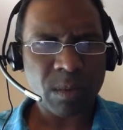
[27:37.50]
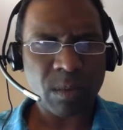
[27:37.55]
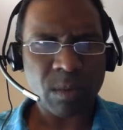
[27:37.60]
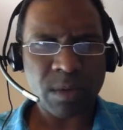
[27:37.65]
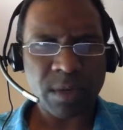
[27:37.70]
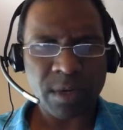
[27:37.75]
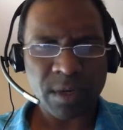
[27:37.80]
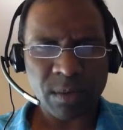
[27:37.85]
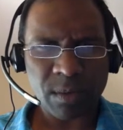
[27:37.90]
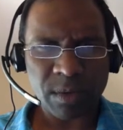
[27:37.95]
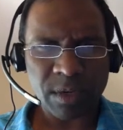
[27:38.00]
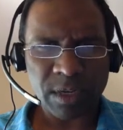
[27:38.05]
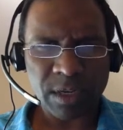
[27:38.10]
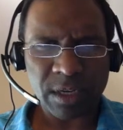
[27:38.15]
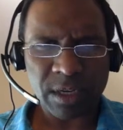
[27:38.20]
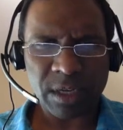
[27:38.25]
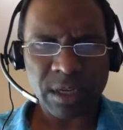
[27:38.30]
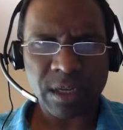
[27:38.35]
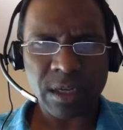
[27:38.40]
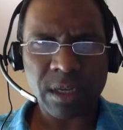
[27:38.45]
Where
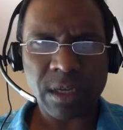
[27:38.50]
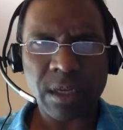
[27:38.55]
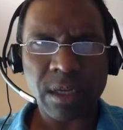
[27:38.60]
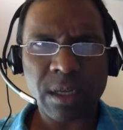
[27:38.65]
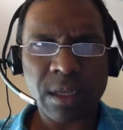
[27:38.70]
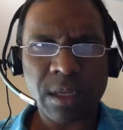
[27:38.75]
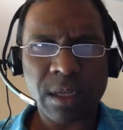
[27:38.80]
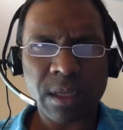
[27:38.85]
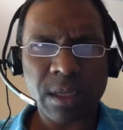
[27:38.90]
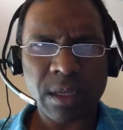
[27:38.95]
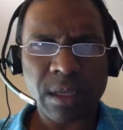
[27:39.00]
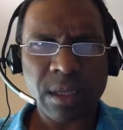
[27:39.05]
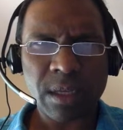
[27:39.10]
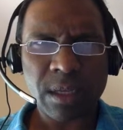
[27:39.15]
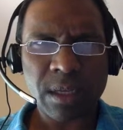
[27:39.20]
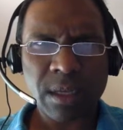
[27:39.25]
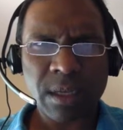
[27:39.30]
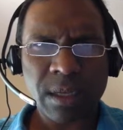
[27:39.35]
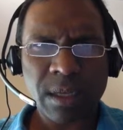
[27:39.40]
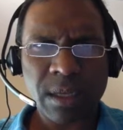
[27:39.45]
we
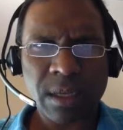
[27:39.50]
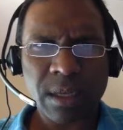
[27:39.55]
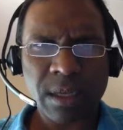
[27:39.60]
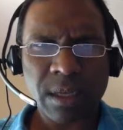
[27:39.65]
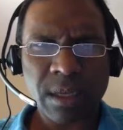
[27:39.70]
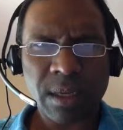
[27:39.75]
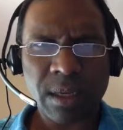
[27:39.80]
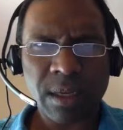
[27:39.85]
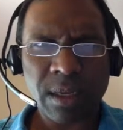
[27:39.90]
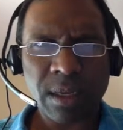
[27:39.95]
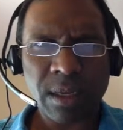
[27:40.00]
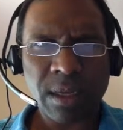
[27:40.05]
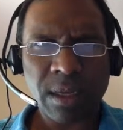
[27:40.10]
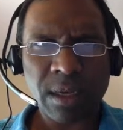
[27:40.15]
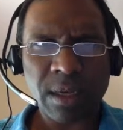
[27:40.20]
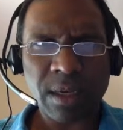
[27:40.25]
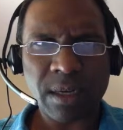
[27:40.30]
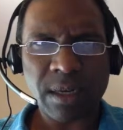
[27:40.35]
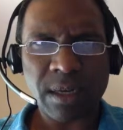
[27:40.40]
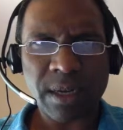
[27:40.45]

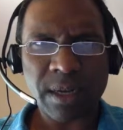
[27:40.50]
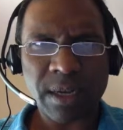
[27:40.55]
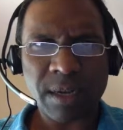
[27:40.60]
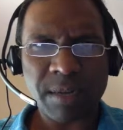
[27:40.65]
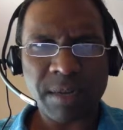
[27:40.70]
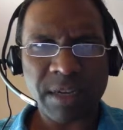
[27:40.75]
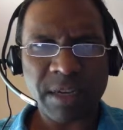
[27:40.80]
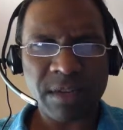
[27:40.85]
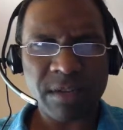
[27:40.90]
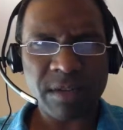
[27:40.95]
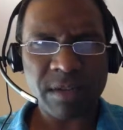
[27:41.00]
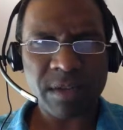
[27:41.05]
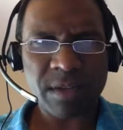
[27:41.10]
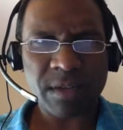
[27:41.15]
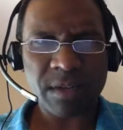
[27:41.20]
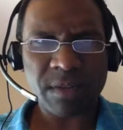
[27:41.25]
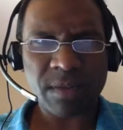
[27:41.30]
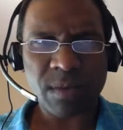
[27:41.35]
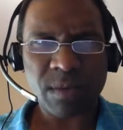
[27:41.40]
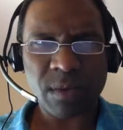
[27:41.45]
add an animate
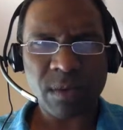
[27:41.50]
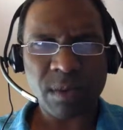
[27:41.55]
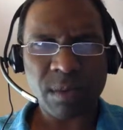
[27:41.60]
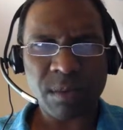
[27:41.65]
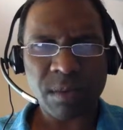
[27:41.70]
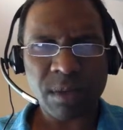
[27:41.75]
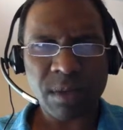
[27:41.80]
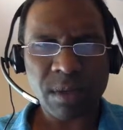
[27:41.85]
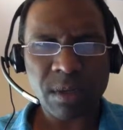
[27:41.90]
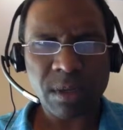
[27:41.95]
transform.